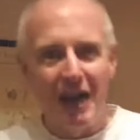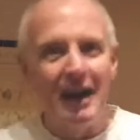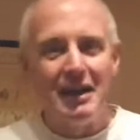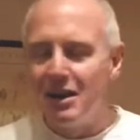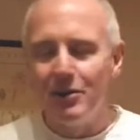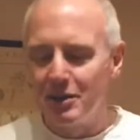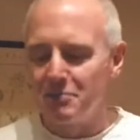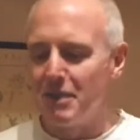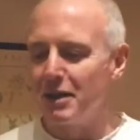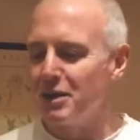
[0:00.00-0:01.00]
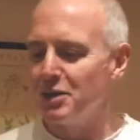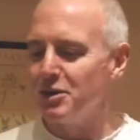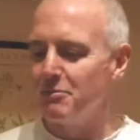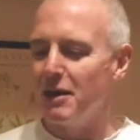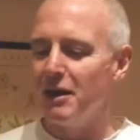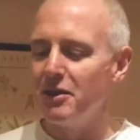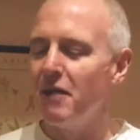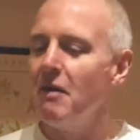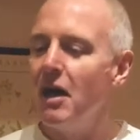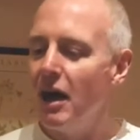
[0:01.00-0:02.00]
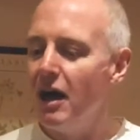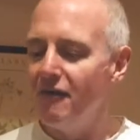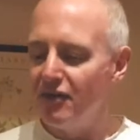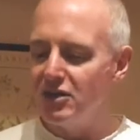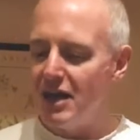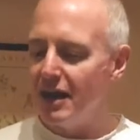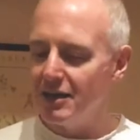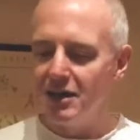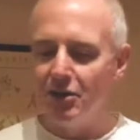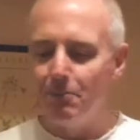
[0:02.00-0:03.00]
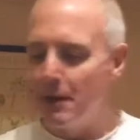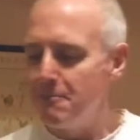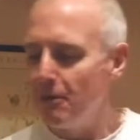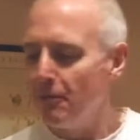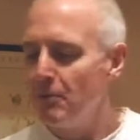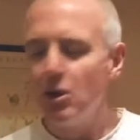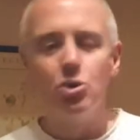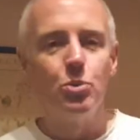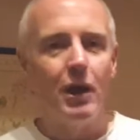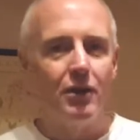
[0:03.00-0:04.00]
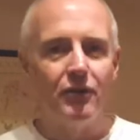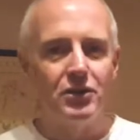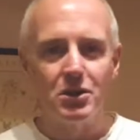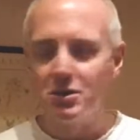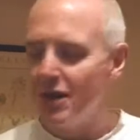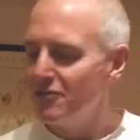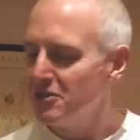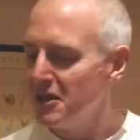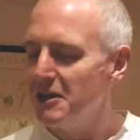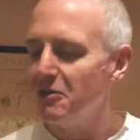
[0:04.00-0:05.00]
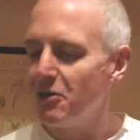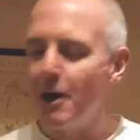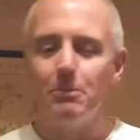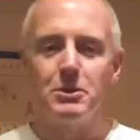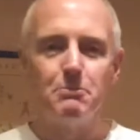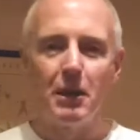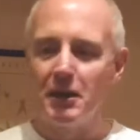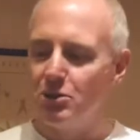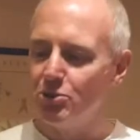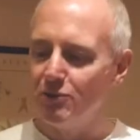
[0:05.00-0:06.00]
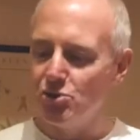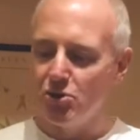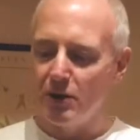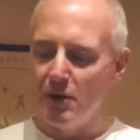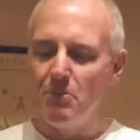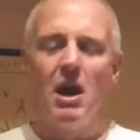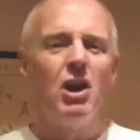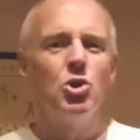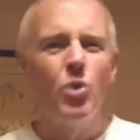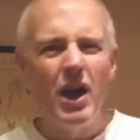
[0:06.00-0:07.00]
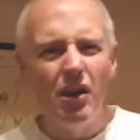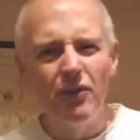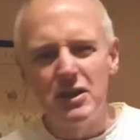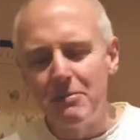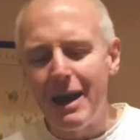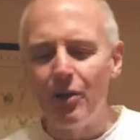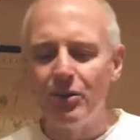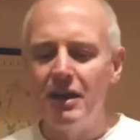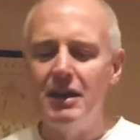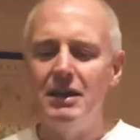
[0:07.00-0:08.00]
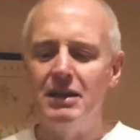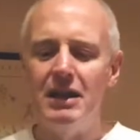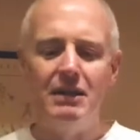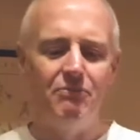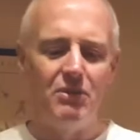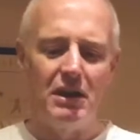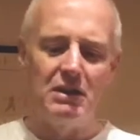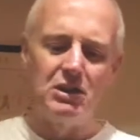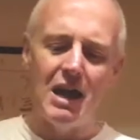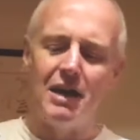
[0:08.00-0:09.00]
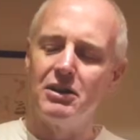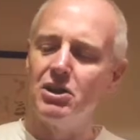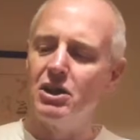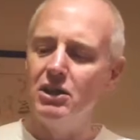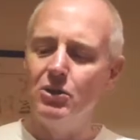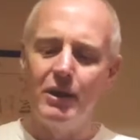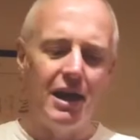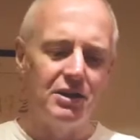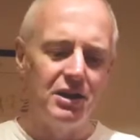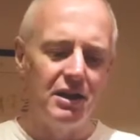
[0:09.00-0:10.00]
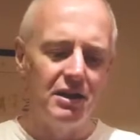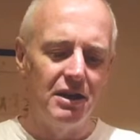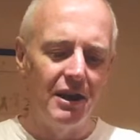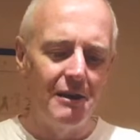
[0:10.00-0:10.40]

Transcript: No, it doesn't make sense to me either. For technical people, 12 to 17 grams per litre of sugar. 12 is about the standard that you'll get in